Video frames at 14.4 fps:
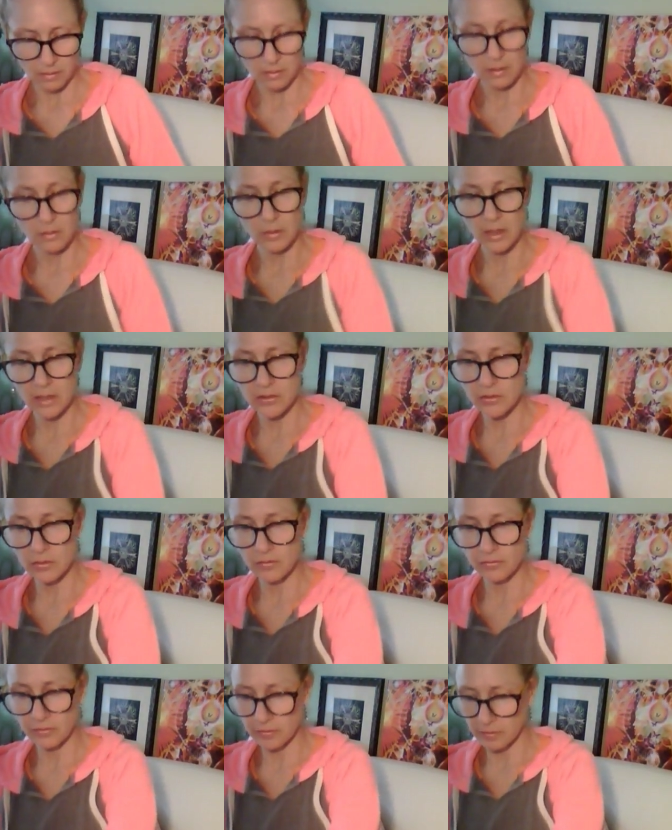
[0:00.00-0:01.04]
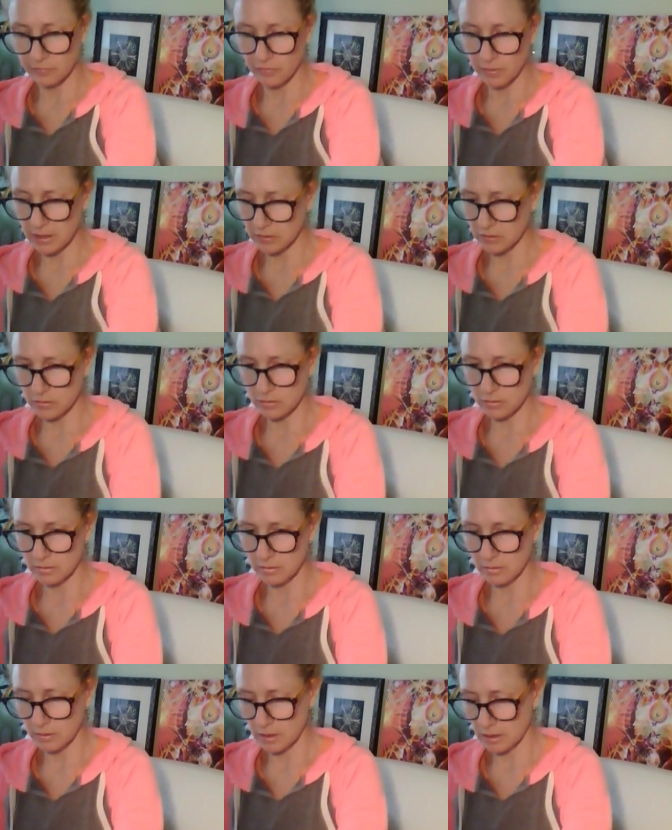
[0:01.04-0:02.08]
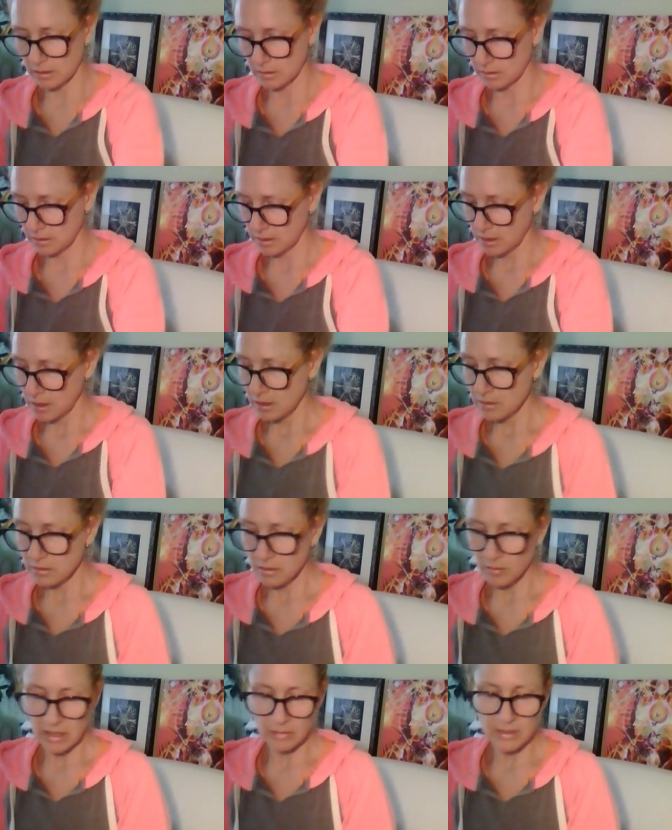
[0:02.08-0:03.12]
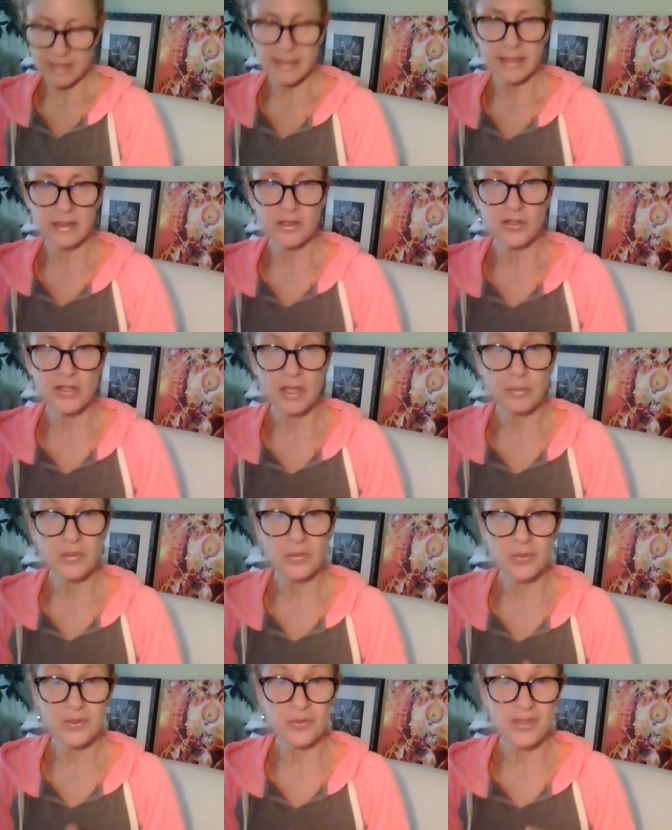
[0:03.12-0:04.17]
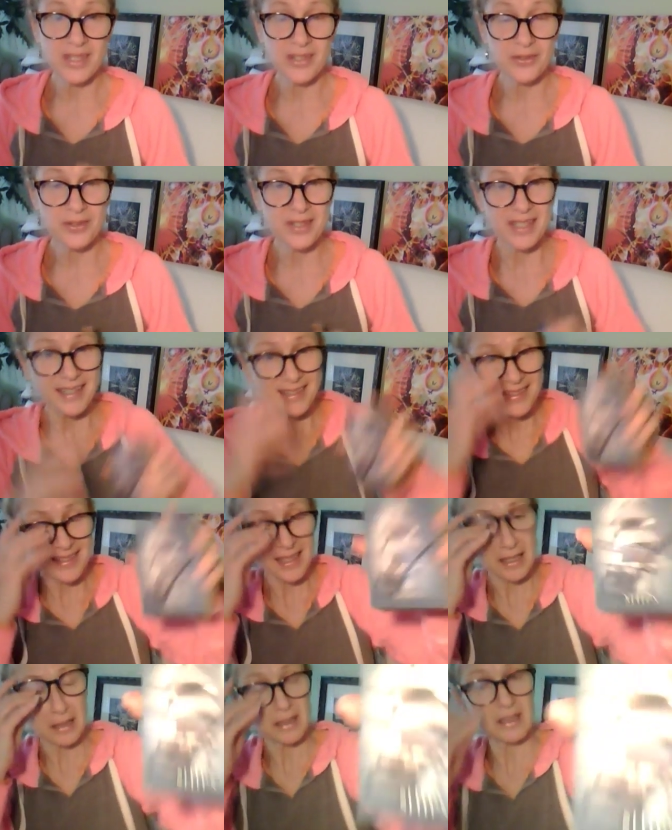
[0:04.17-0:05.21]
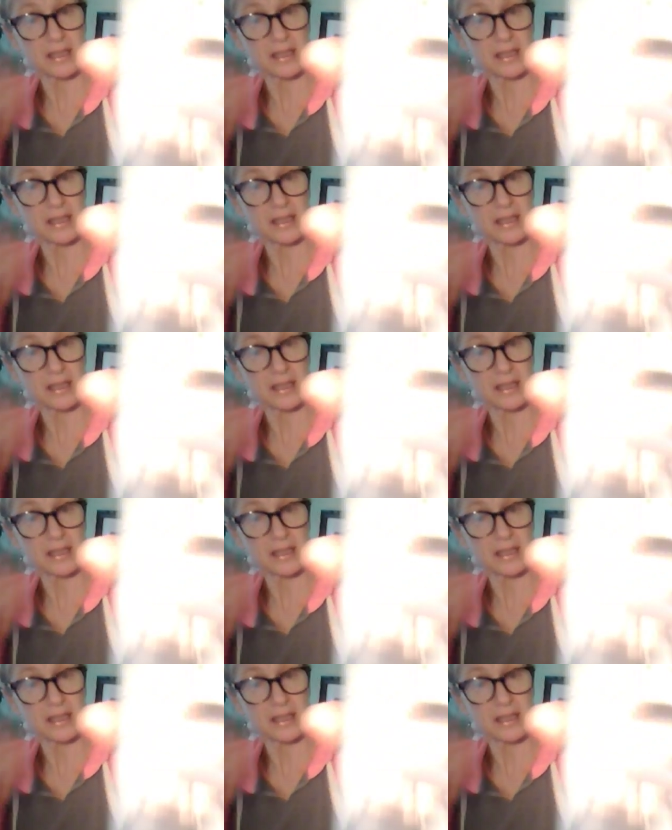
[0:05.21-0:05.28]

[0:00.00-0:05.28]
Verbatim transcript: I've got two for, from each. Okay. So the bottom of the deck is ships, which was interesting because I